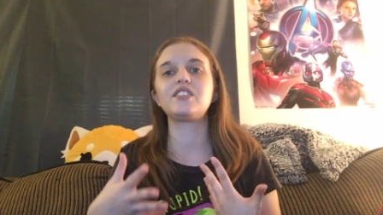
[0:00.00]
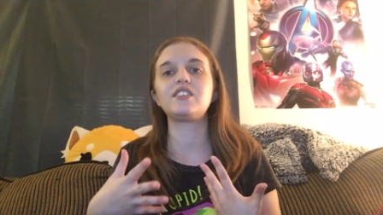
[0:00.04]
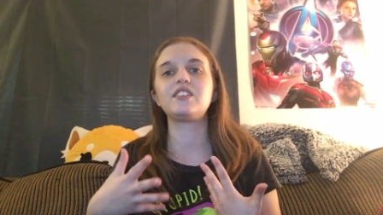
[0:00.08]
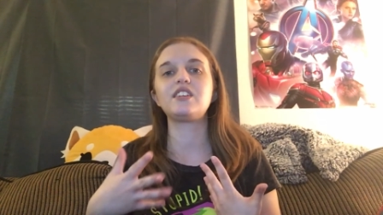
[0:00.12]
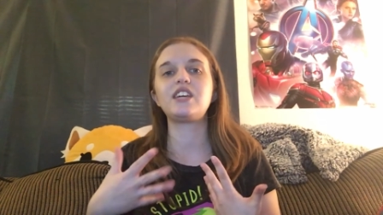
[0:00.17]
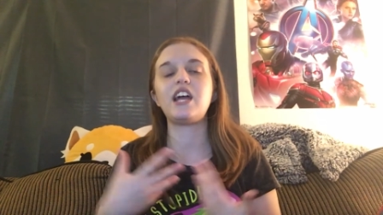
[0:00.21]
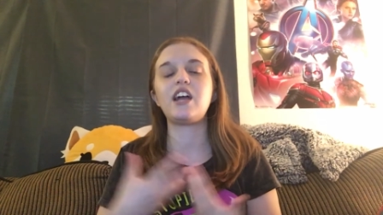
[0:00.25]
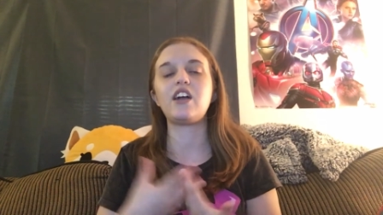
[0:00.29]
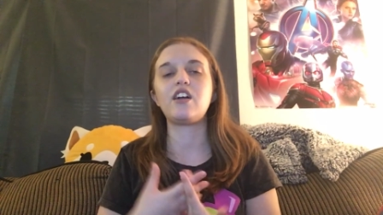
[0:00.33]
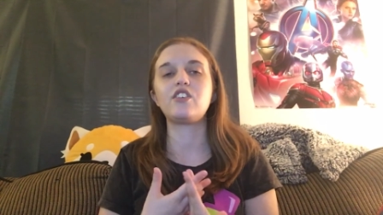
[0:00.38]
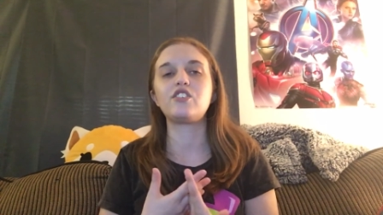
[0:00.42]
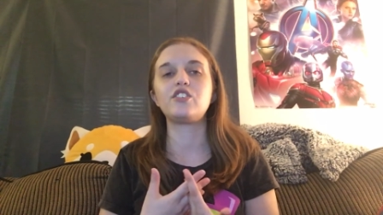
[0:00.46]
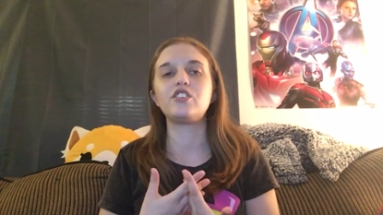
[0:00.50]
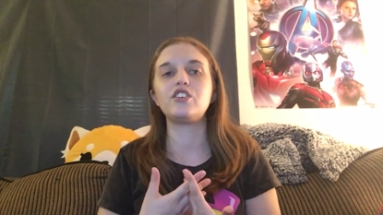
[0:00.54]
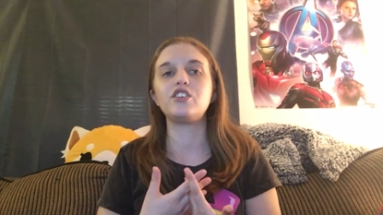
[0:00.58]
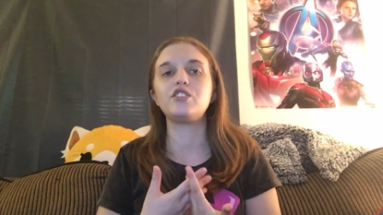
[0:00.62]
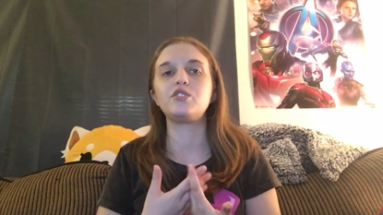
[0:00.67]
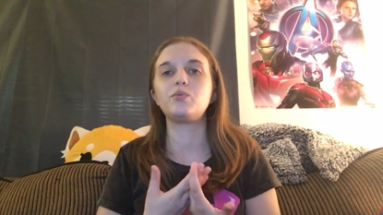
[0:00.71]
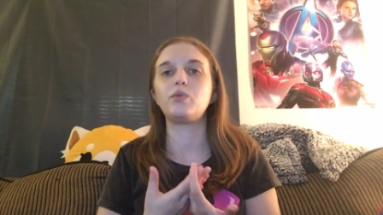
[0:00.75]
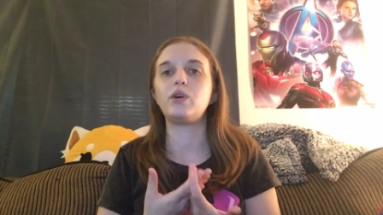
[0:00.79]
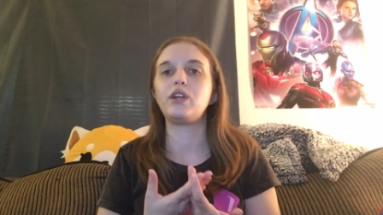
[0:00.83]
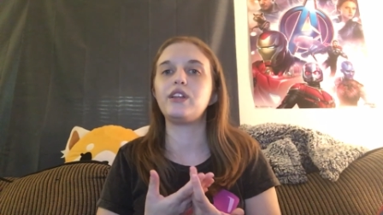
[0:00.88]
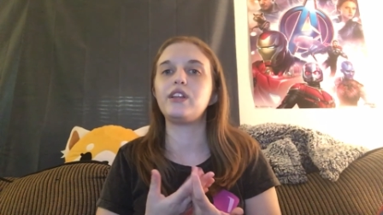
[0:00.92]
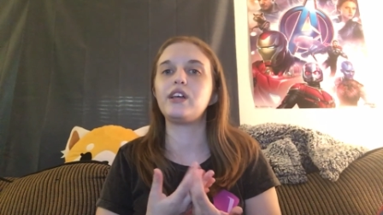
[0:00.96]
character is
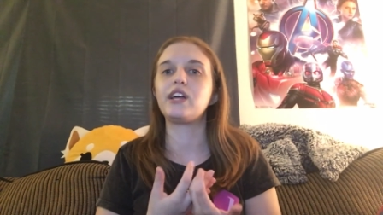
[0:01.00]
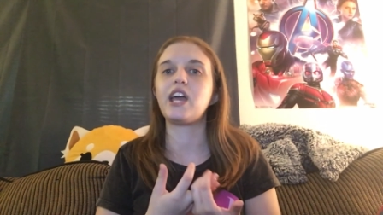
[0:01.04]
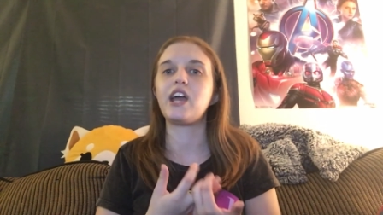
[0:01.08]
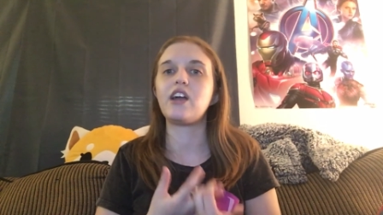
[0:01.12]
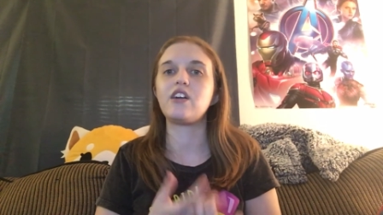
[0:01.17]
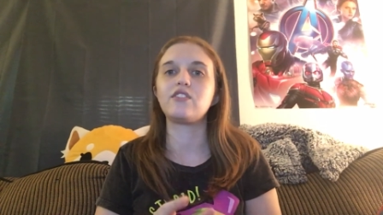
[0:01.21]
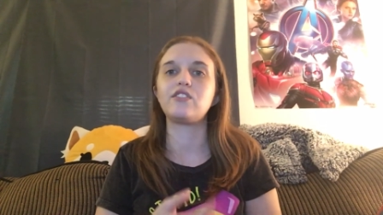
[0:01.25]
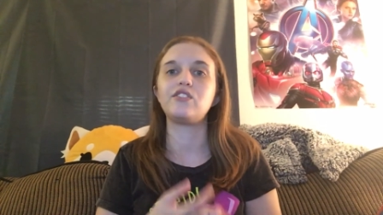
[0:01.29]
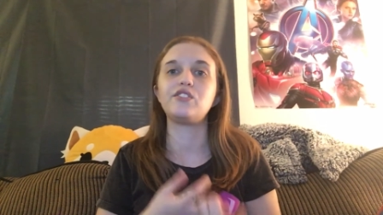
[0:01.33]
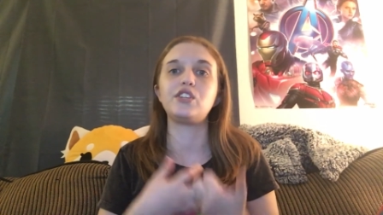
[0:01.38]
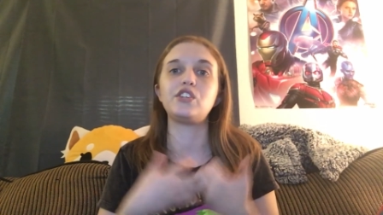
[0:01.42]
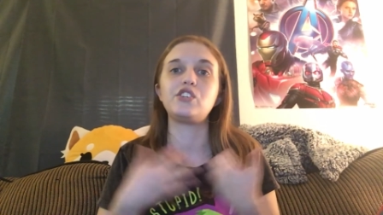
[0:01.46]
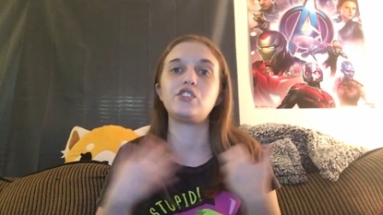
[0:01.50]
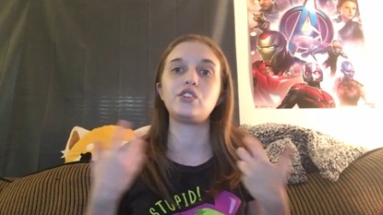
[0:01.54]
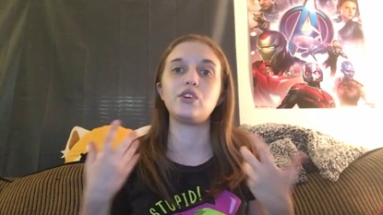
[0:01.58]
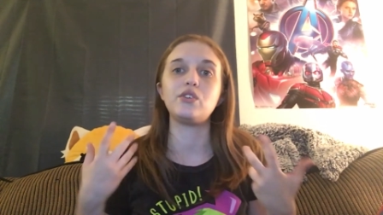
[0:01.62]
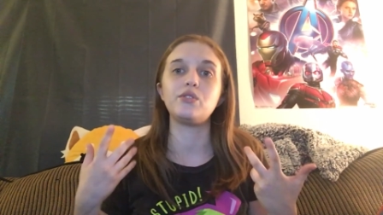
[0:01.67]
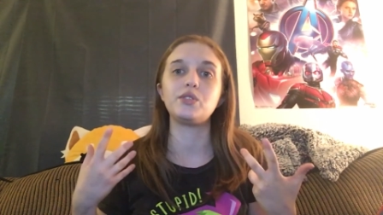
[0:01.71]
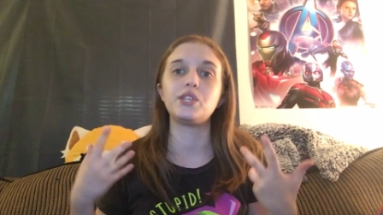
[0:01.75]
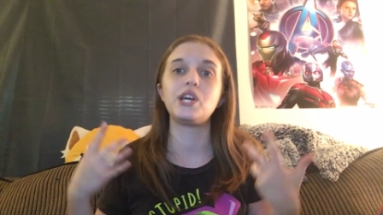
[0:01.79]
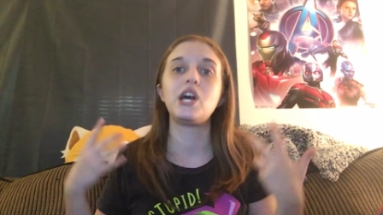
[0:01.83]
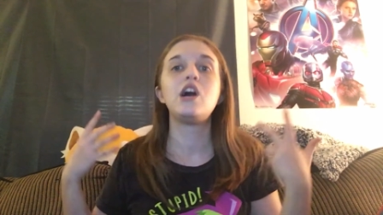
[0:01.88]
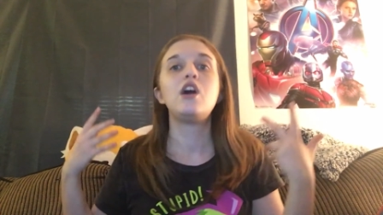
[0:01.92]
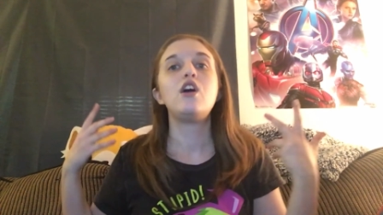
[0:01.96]
one of the characters that
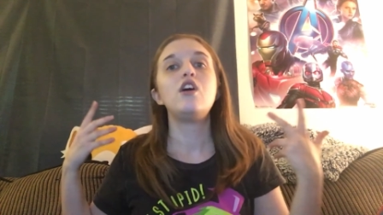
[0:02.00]
shows